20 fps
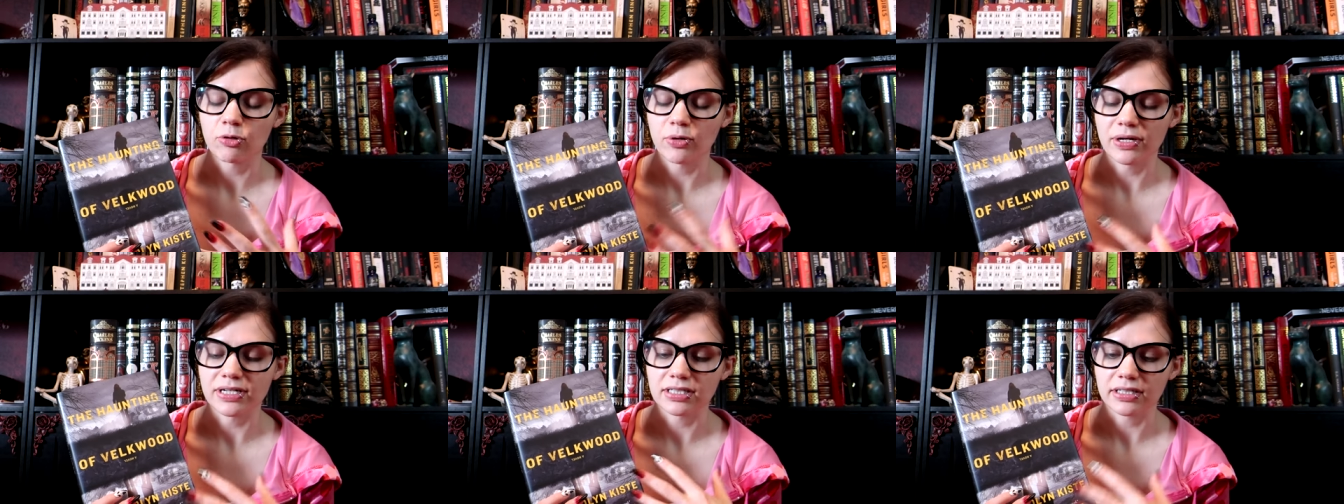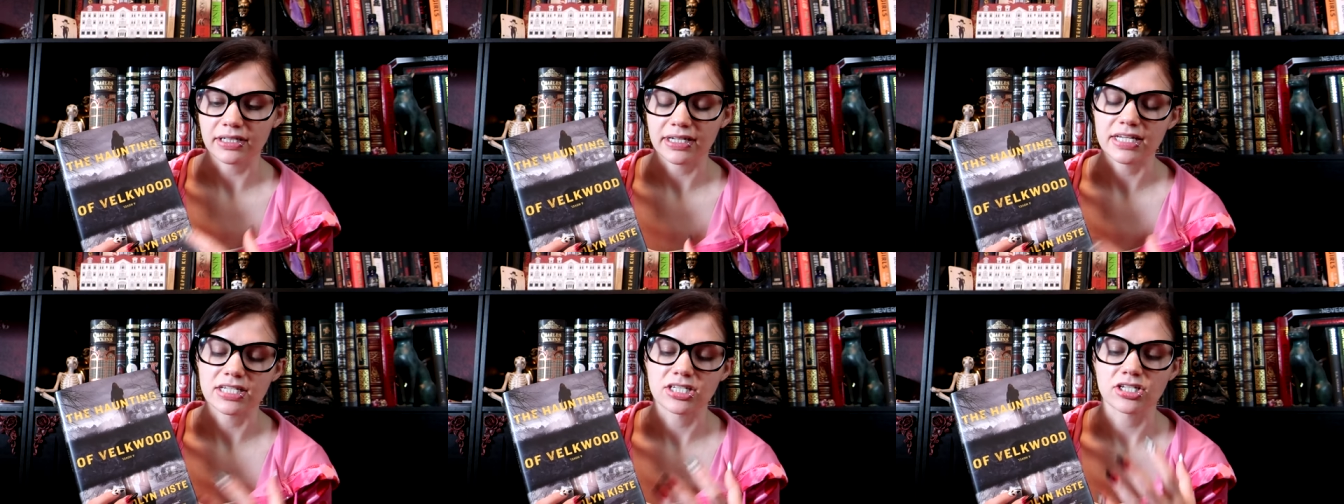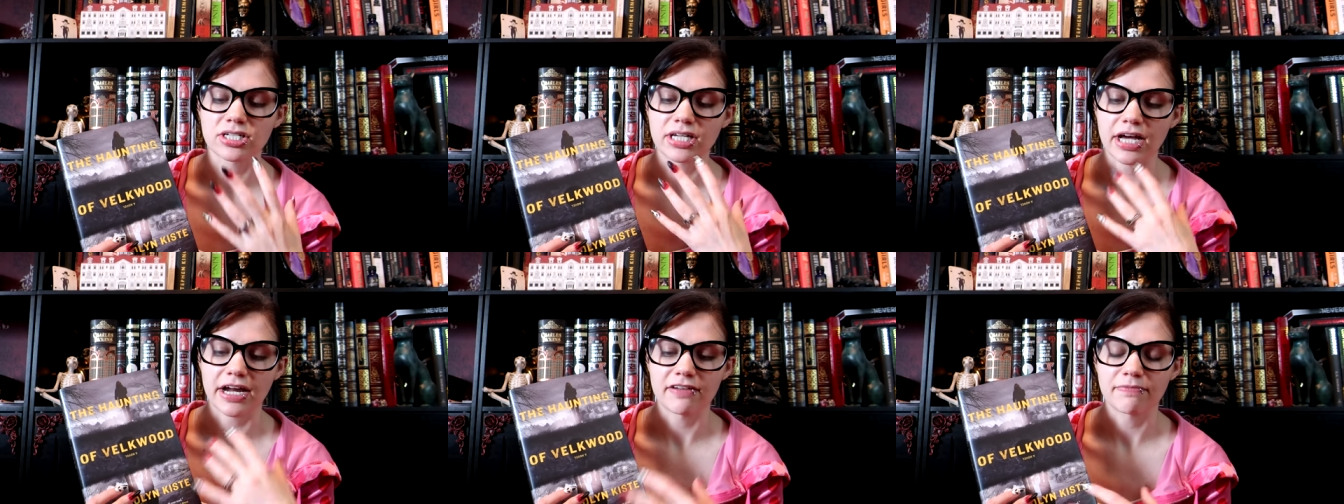Gwendolyn Kiste
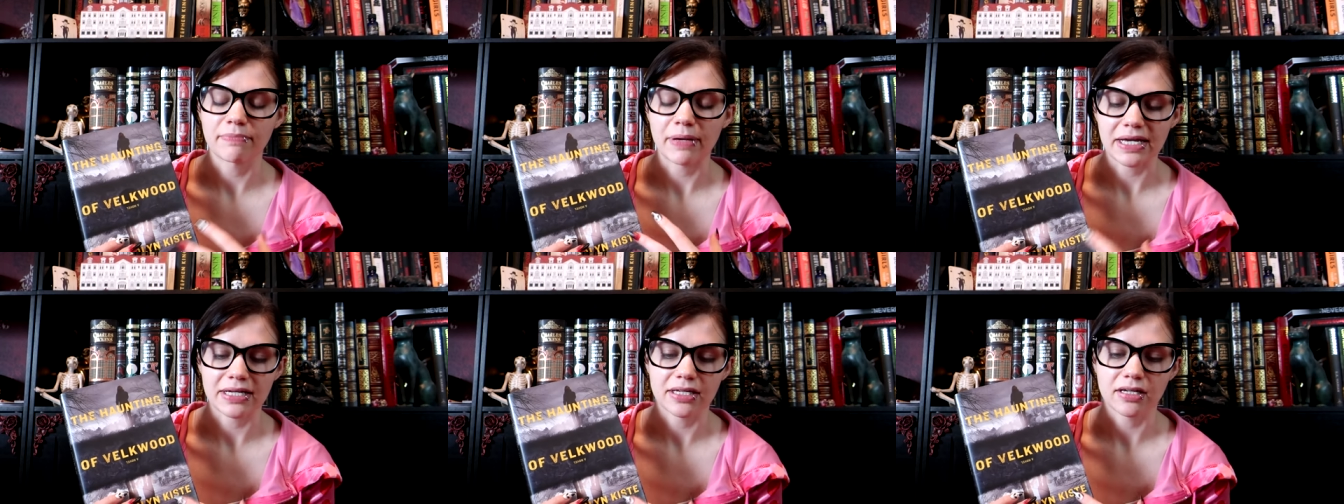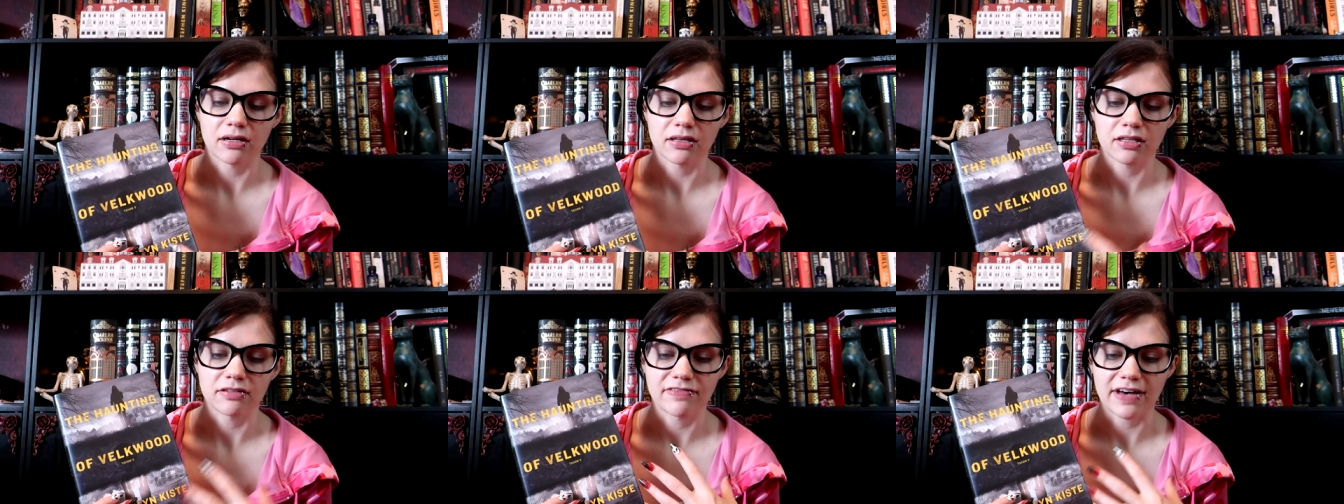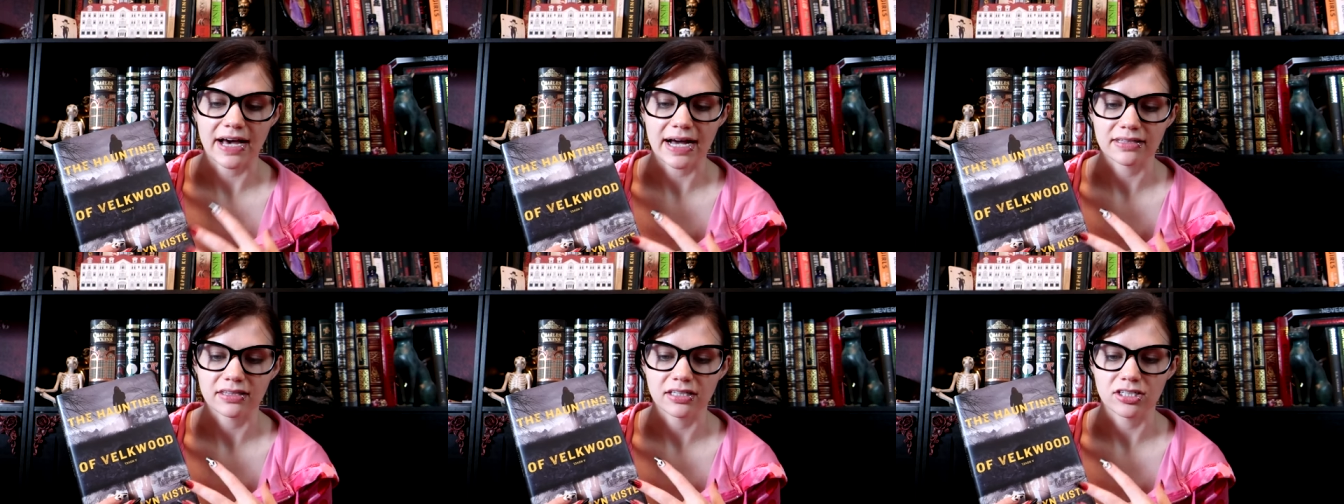is kind of banking on the
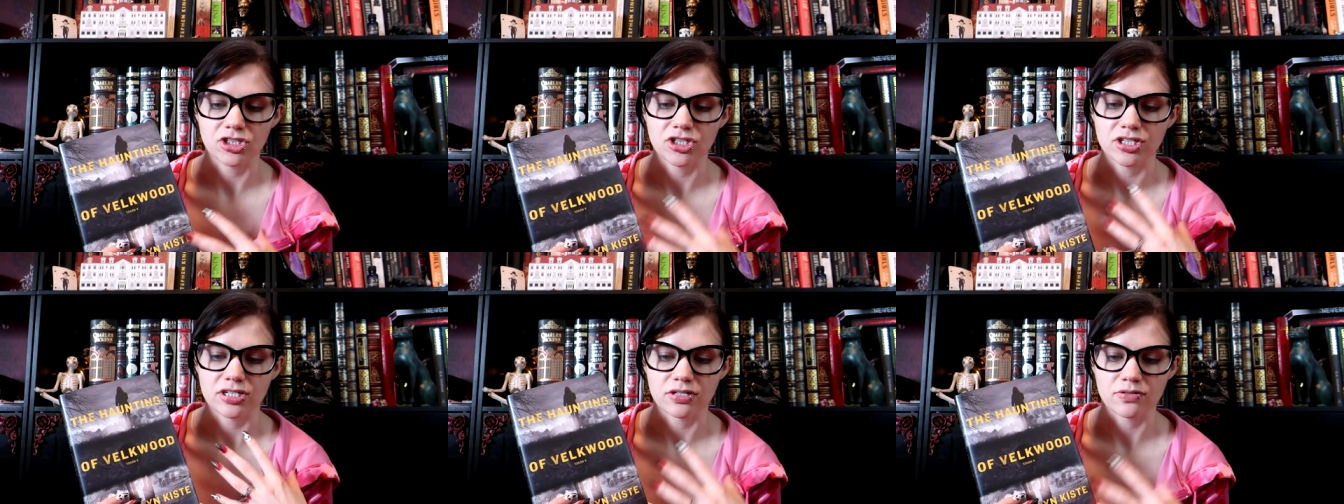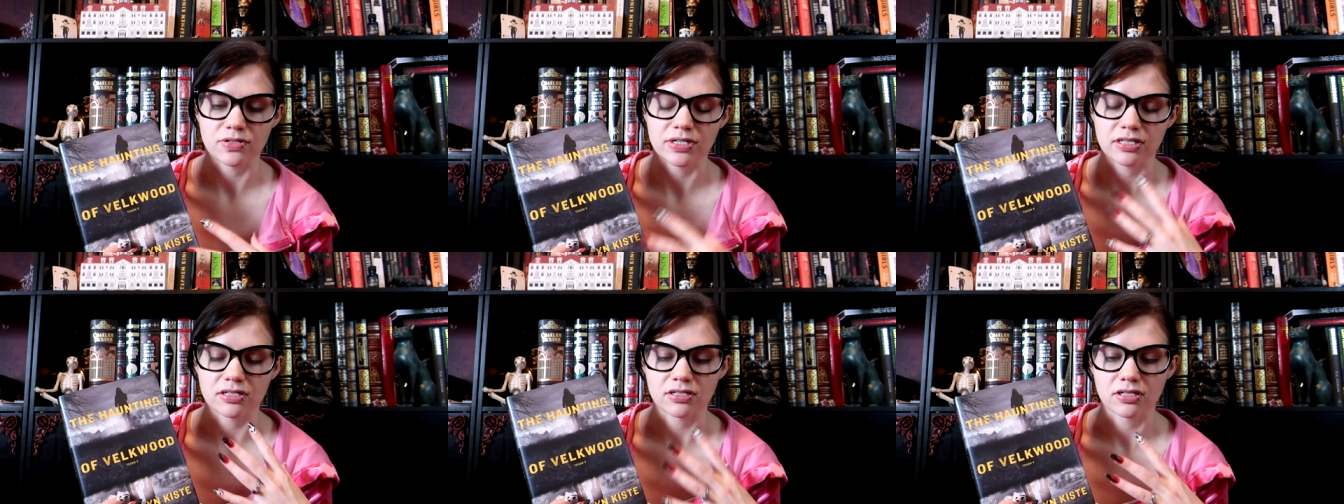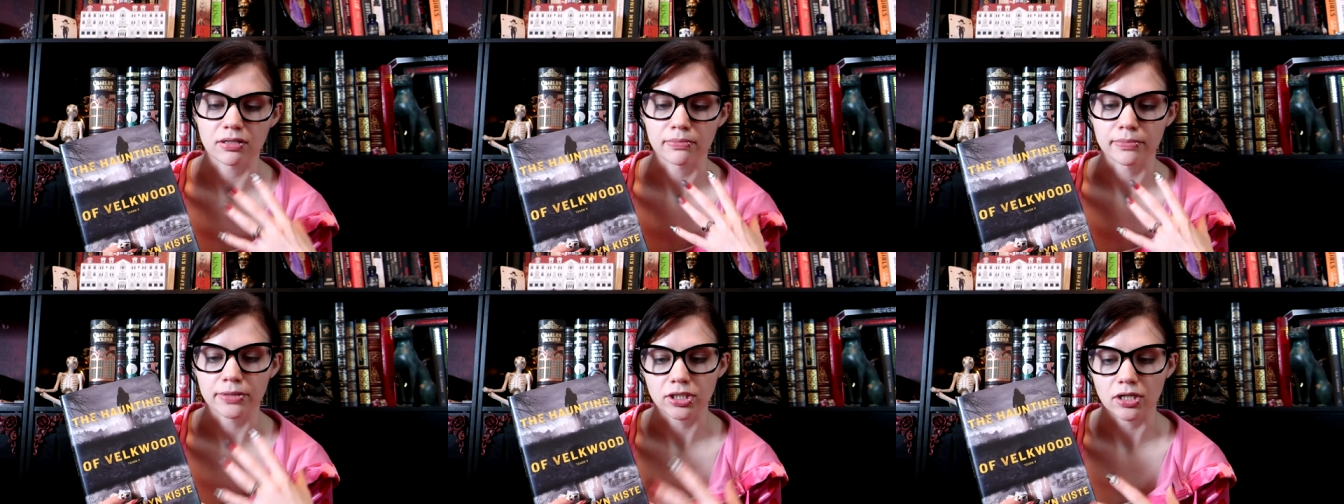fact that she's using the
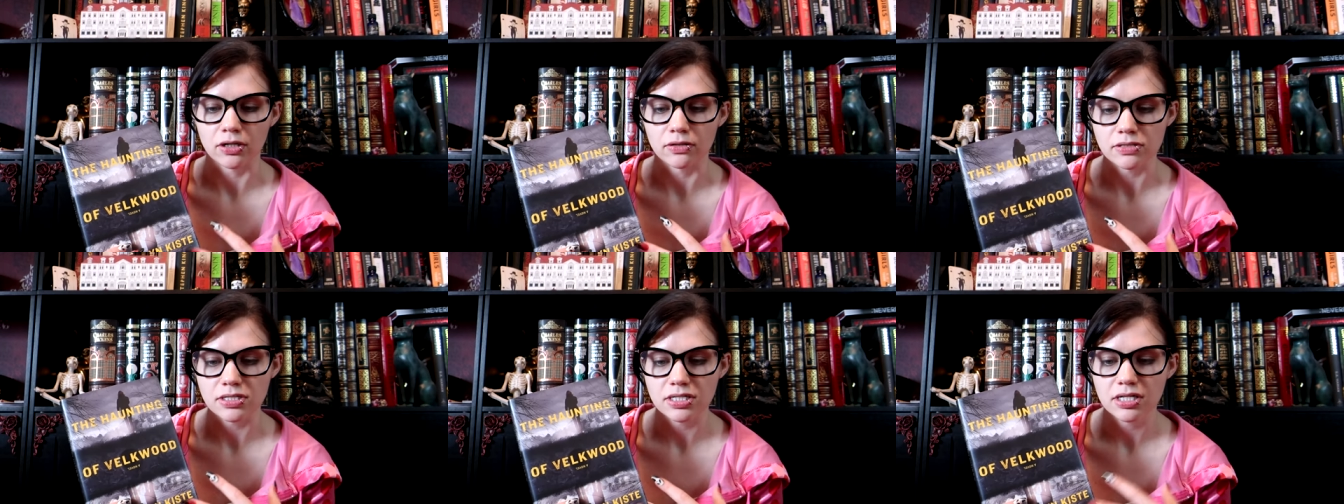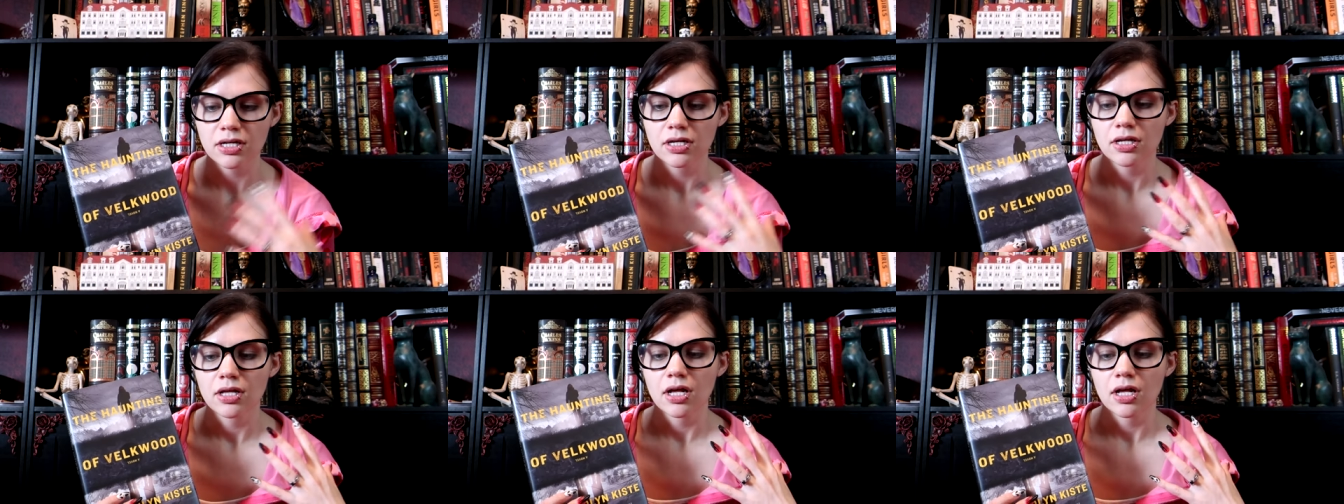term ghost,